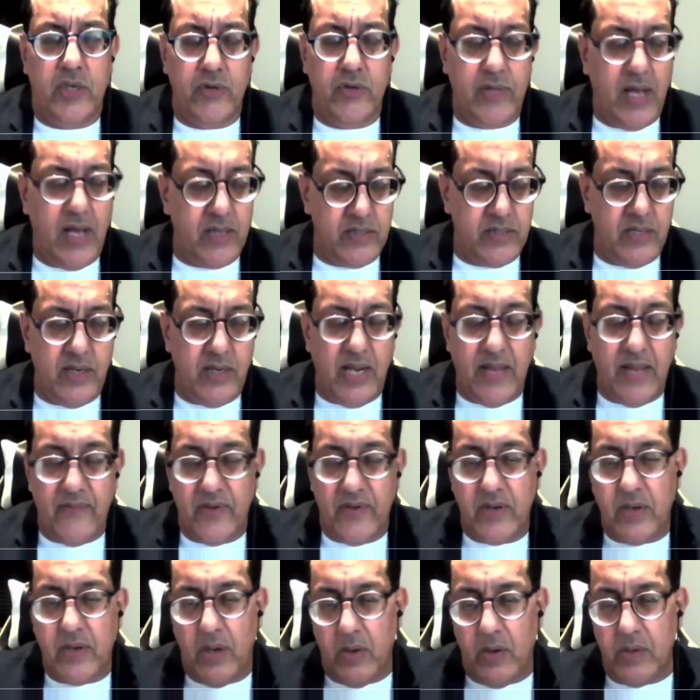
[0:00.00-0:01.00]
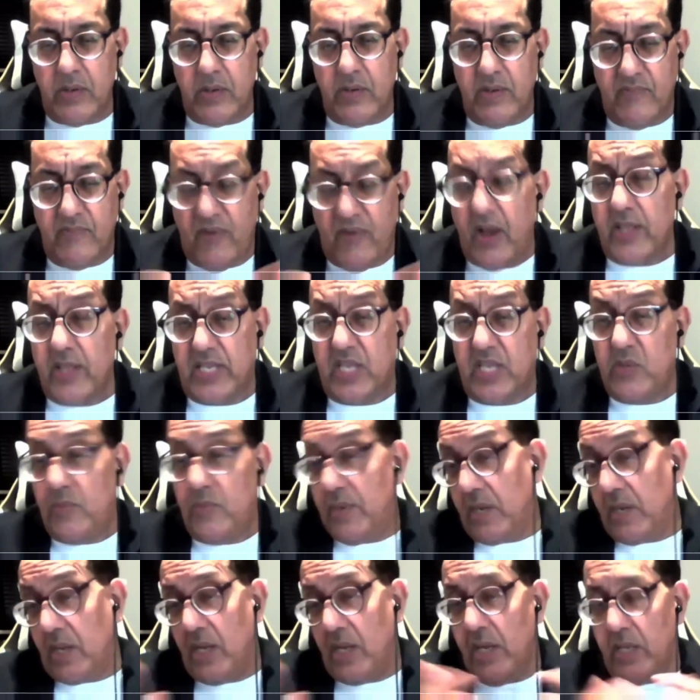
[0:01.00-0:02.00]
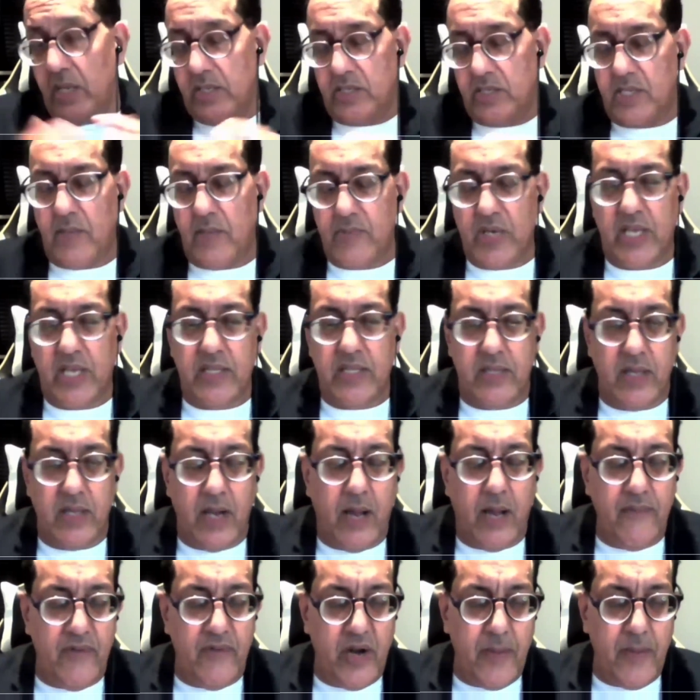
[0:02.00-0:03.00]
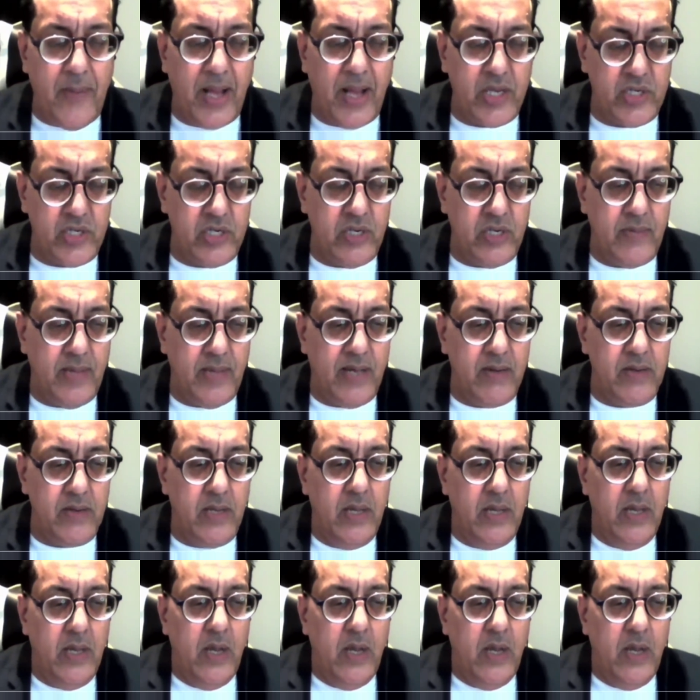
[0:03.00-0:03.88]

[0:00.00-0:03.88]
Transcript: two thousand eleven on violence against women and girls, a subject that I'm very passionate about.